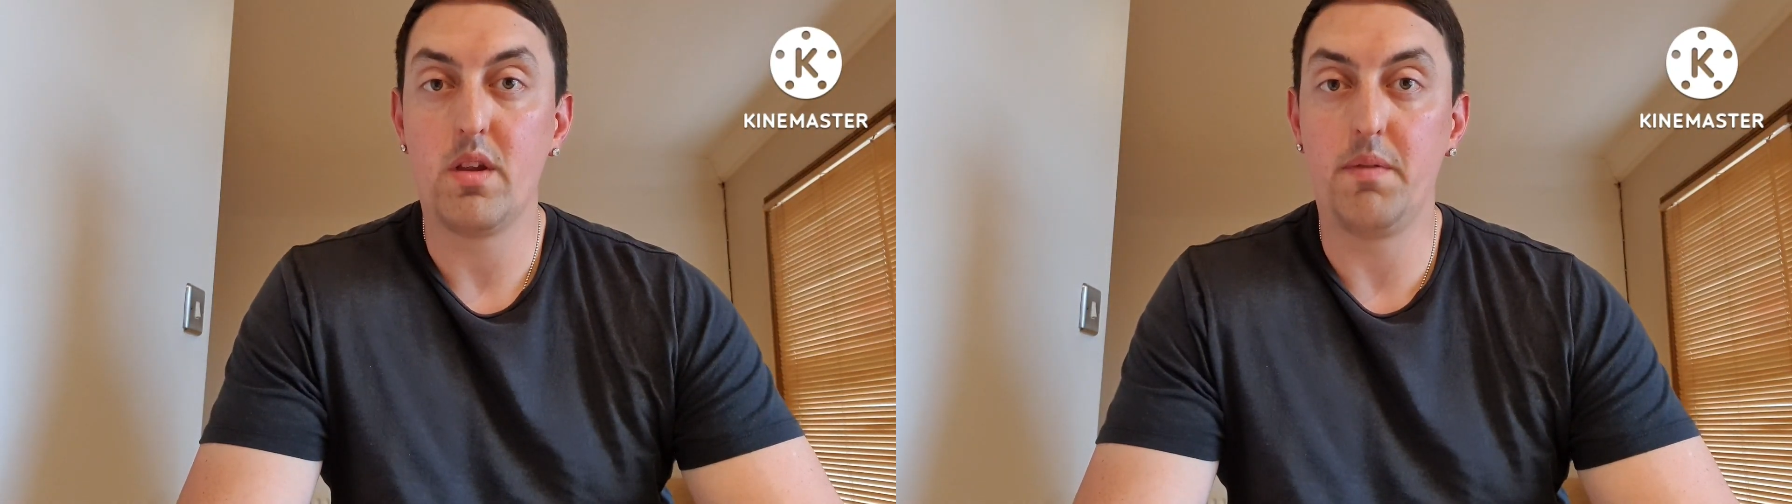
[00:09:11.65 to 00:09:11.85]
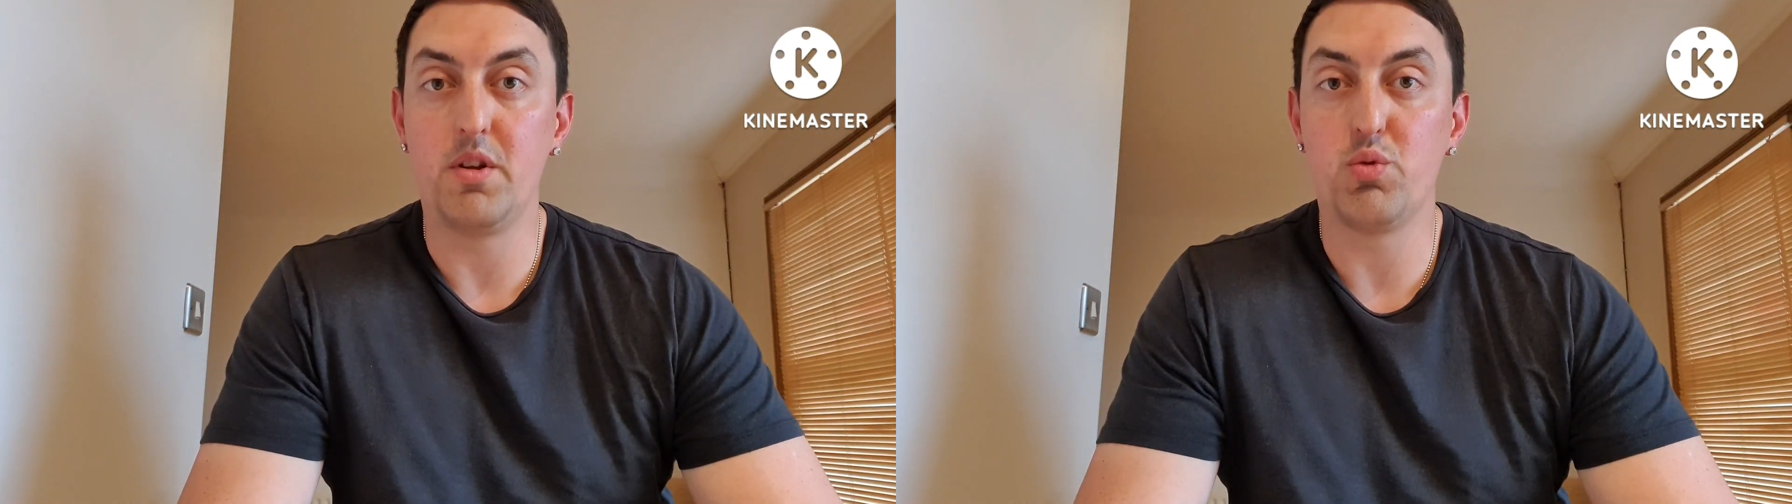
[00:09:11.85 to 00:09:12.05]

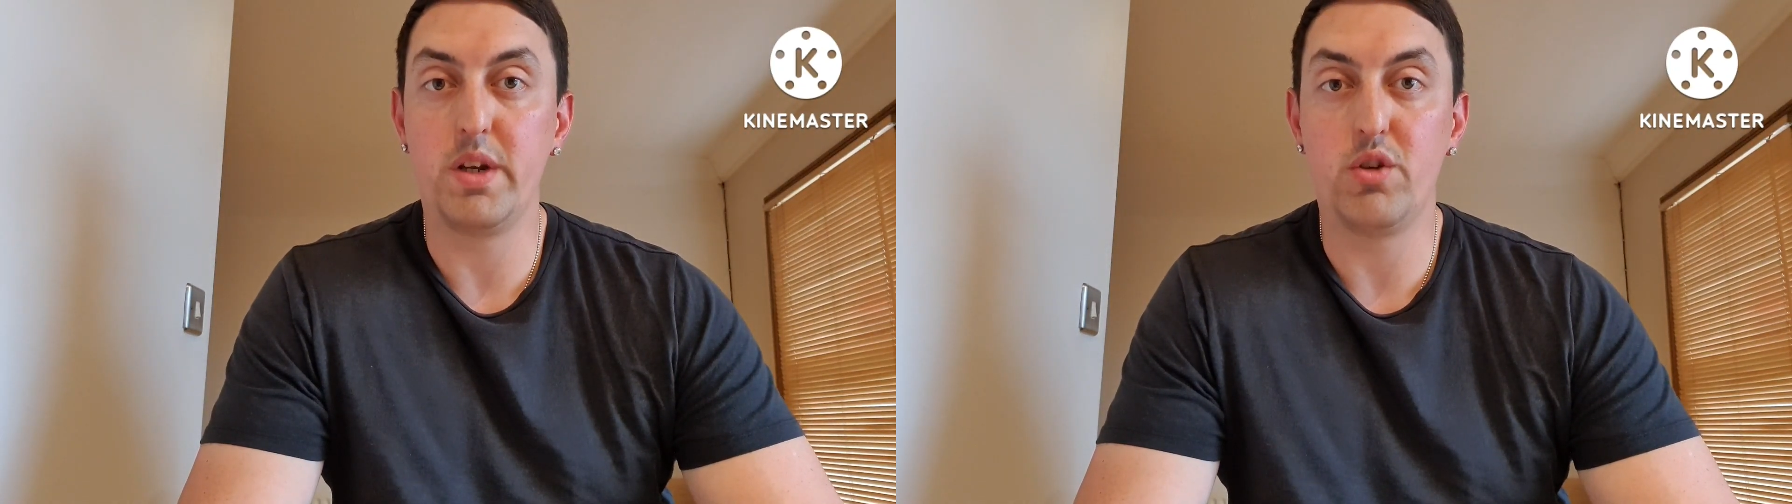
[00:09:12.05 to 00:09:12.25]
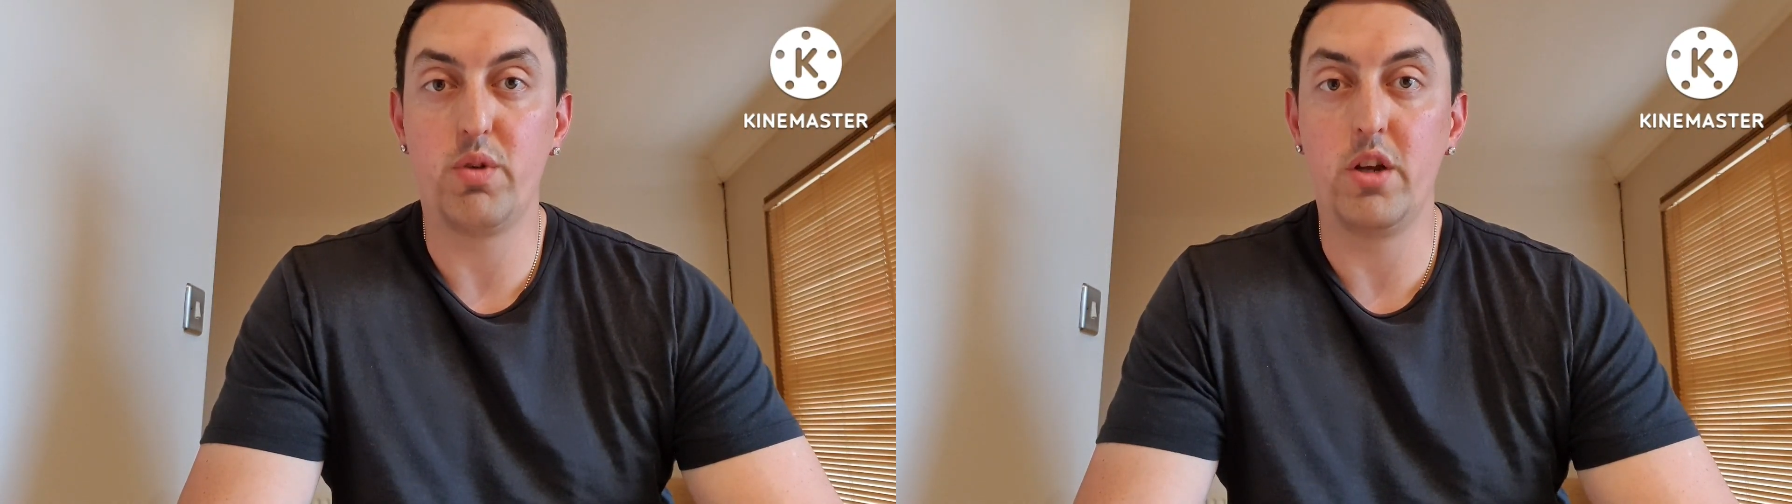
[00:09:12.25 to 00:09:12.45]
of the
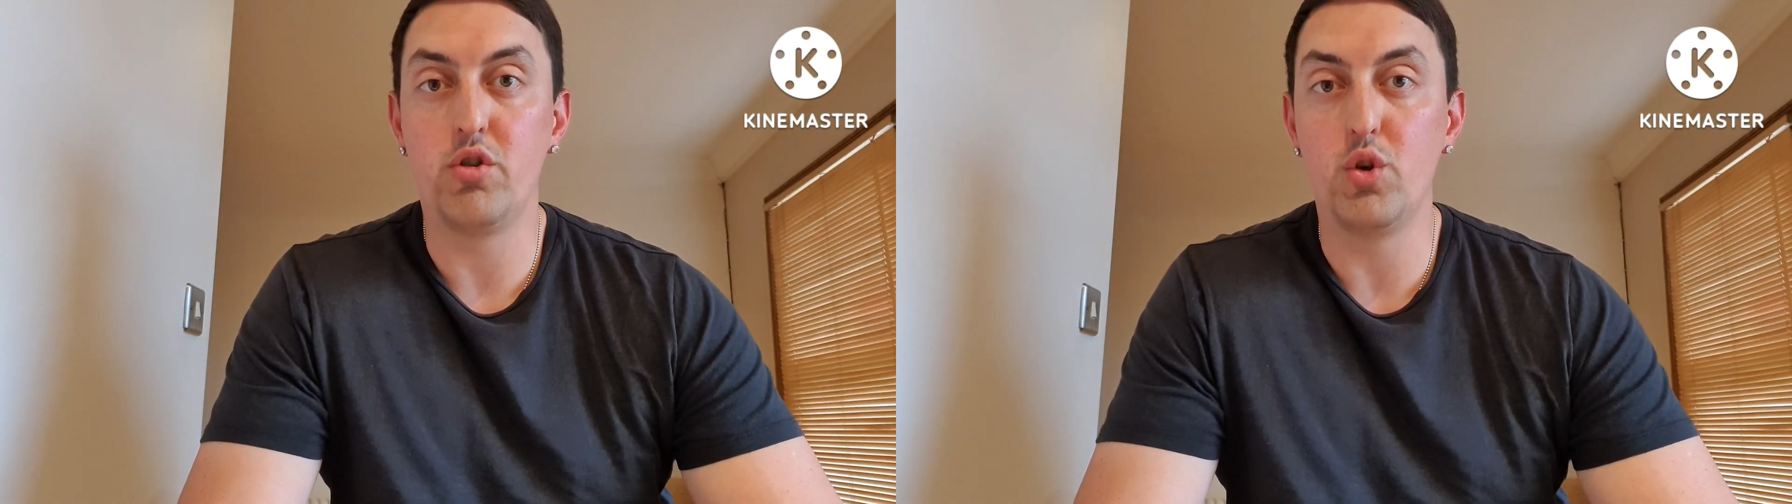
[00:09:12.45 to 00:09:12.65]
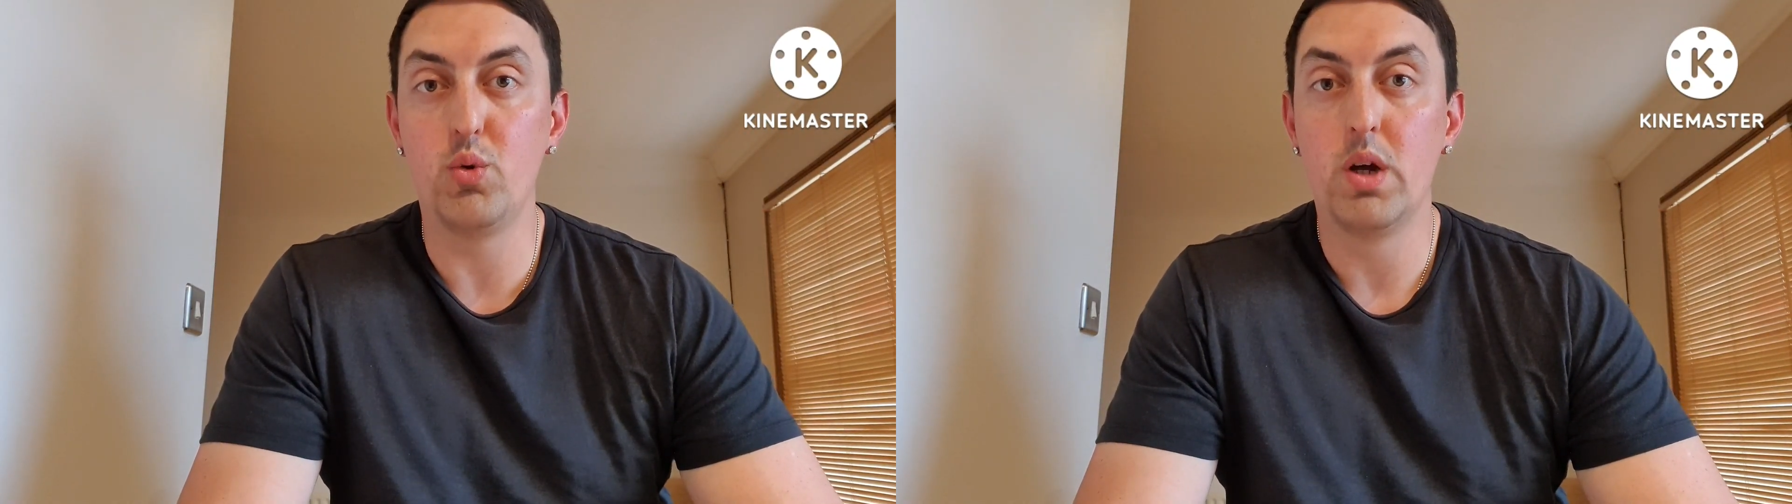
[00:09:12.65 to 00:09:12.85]

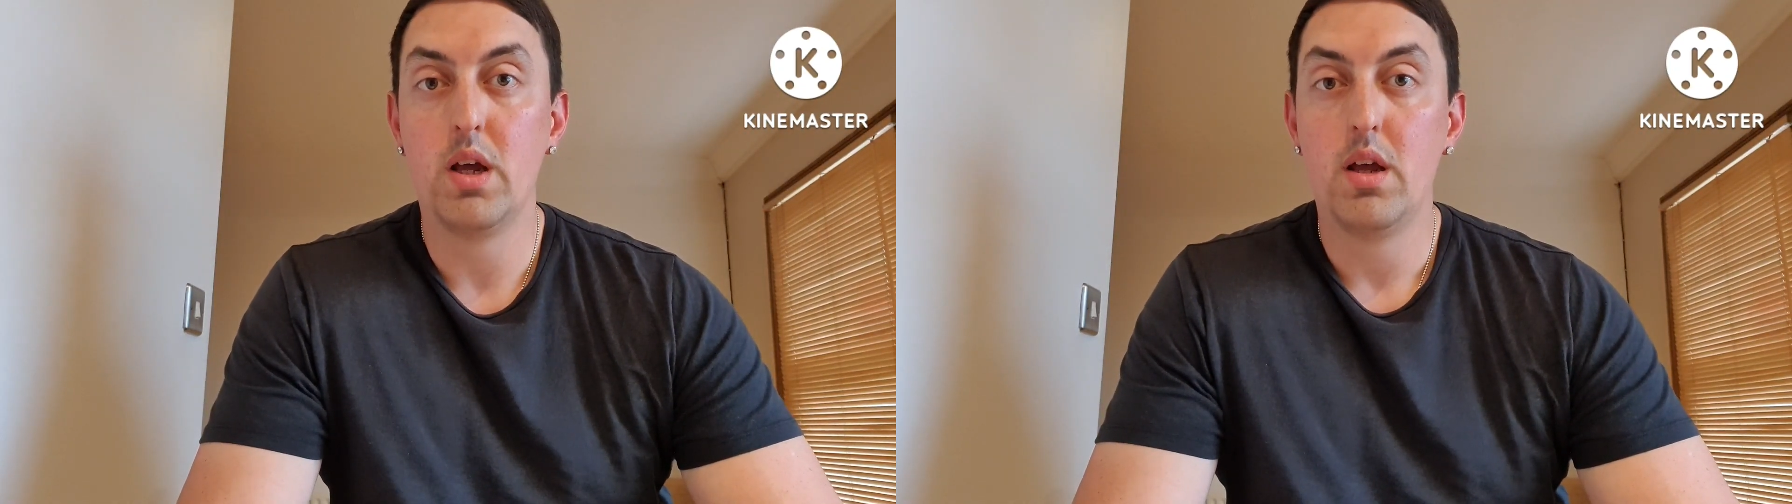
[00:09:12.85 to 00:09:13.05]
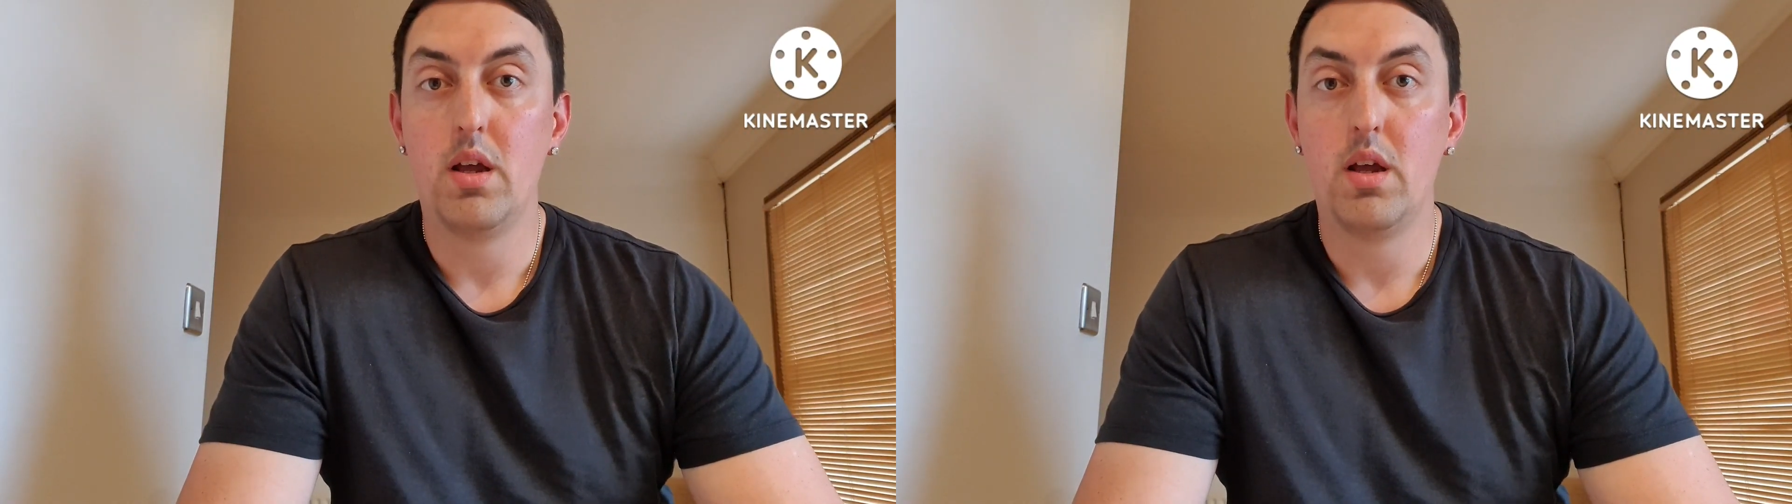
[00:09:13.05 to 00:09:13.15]
2022